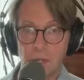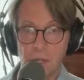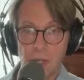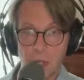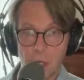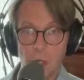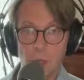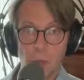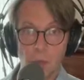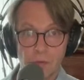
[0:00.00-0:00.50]

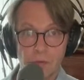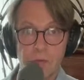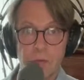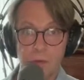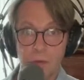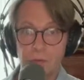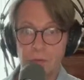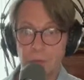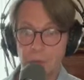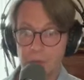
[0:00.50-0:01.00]
who were
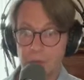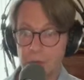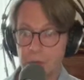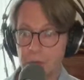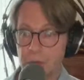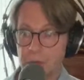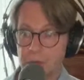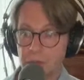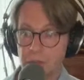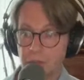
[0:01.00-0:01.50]
very, very
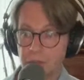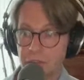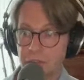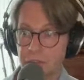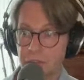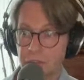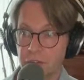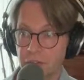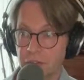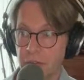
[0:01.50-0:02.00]
early
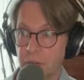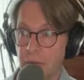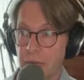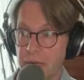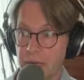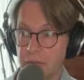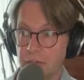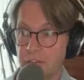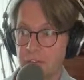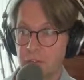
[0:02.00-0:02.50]
Christians, who had
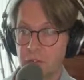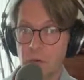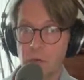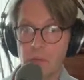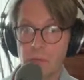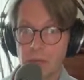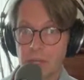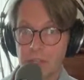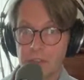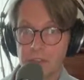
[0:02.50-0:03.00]
a strong
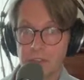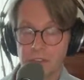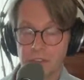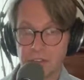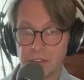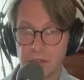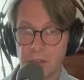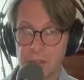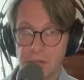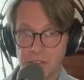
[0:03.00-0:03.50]

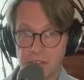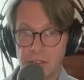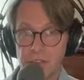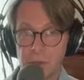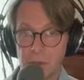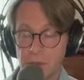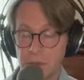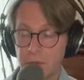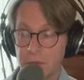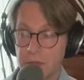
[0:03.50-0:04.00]
relationship actually
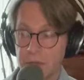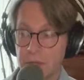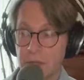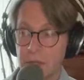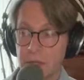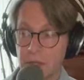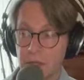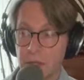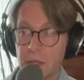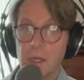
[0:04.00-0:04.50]
with the
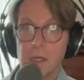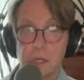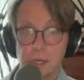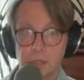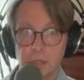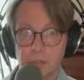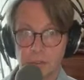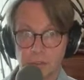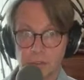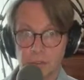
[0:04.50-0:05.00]

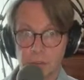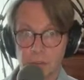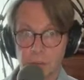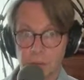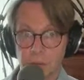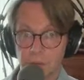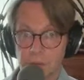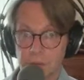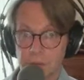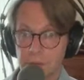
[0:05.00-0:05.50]
Celtic
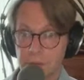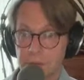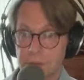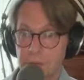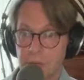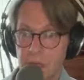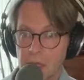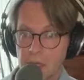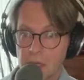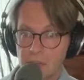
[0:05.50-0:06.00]
Druids.
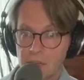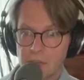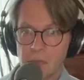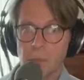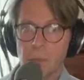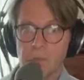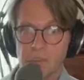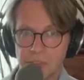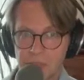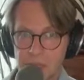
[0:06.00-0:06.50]

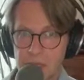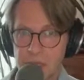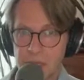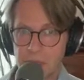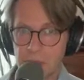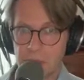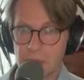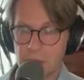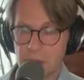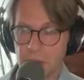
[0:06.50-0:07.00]
Some say
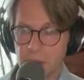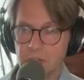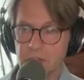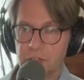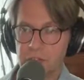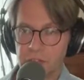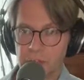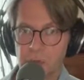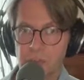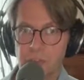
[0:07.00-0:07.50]
that the
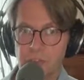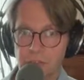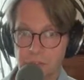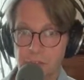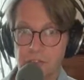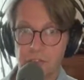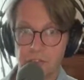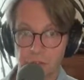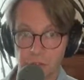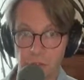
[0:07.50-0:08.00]
Gnostic
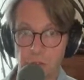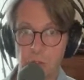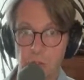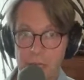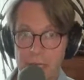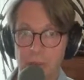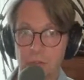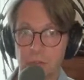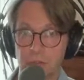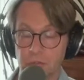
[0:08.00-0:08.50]
Christians grew
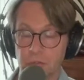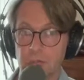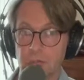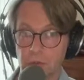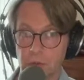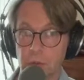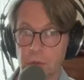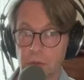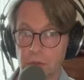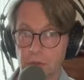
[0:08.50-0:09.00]
out of
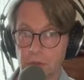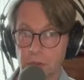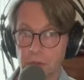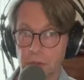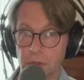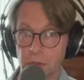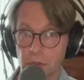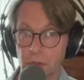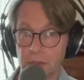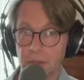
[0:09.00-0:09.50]

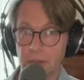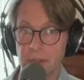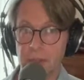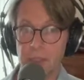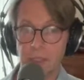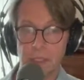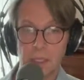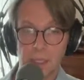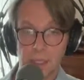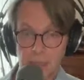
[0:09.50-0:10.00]
Druidry when
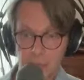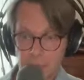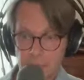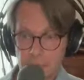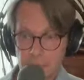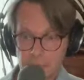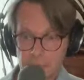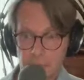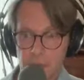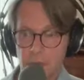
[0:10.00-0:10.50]

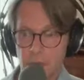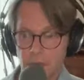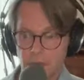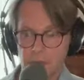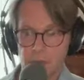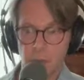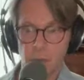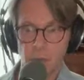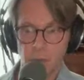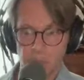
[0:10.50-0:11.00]
the
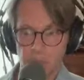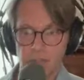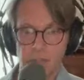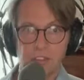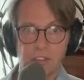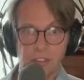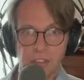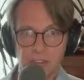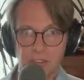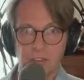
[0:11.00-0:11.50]
story of
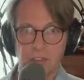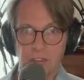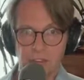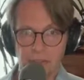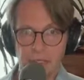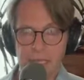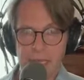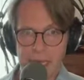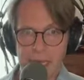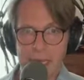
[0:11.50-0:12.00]
Jesus
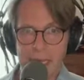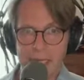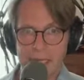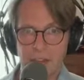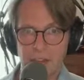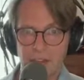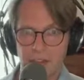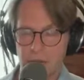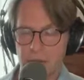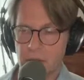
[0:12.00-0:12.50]

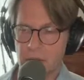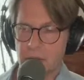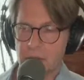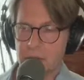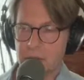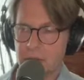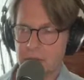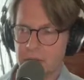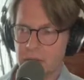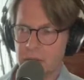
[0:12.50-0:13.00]
and
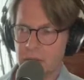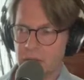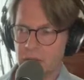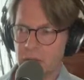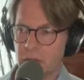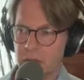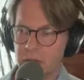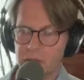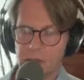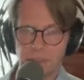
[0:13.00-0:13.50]
his
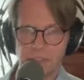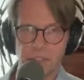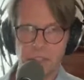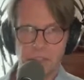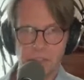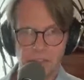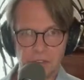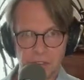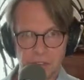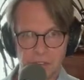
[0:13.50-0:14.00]
life and
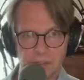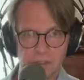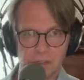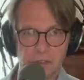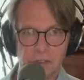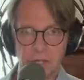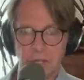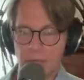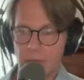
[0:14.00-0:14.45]
teachings